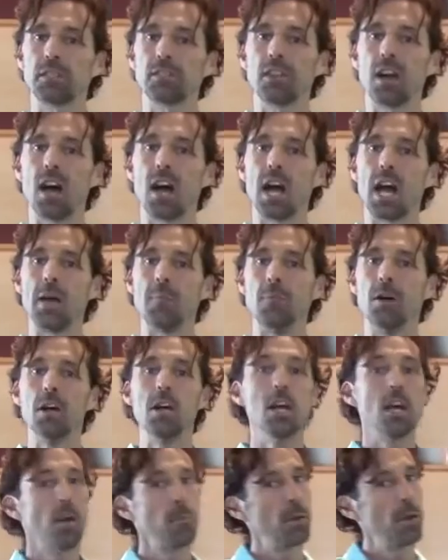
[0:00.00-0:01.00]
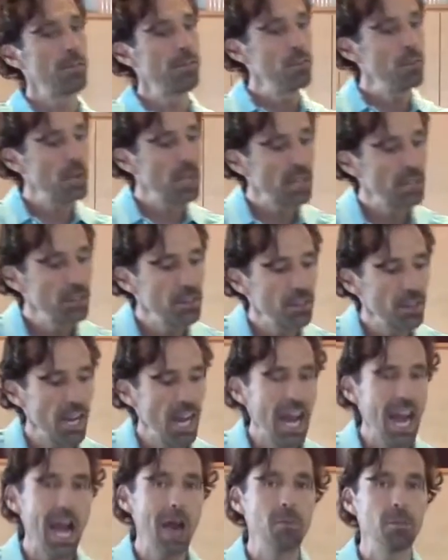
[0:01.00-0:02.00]
time, but if you get into the
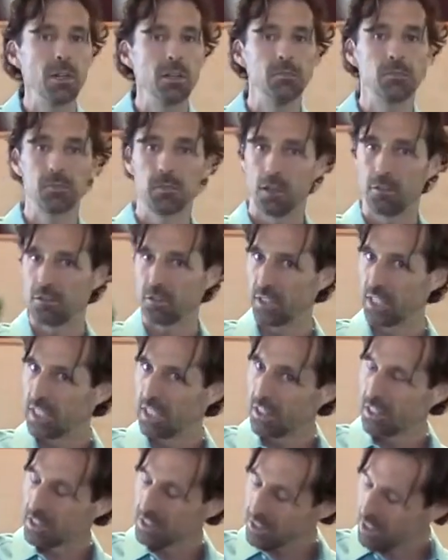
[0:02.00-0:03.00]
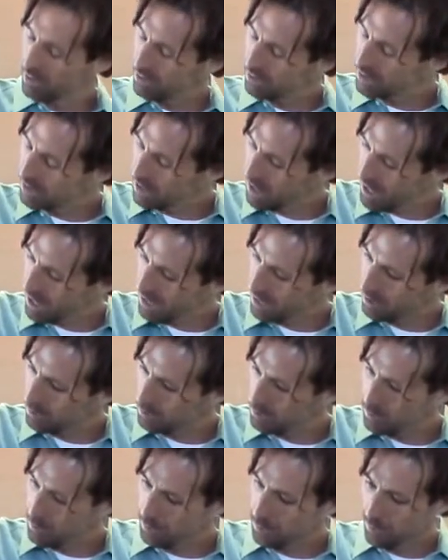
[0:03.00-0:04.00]
habit of drinking this every
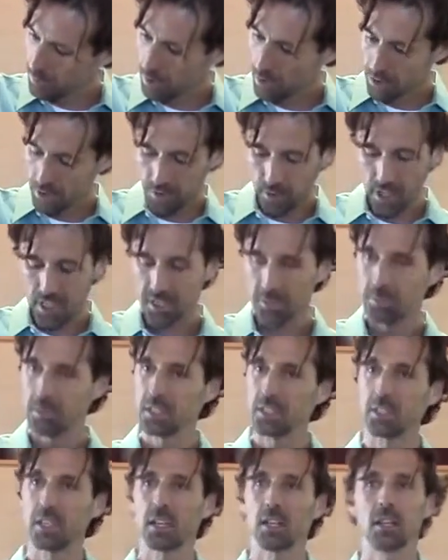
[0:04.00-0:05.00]
day, trust me, a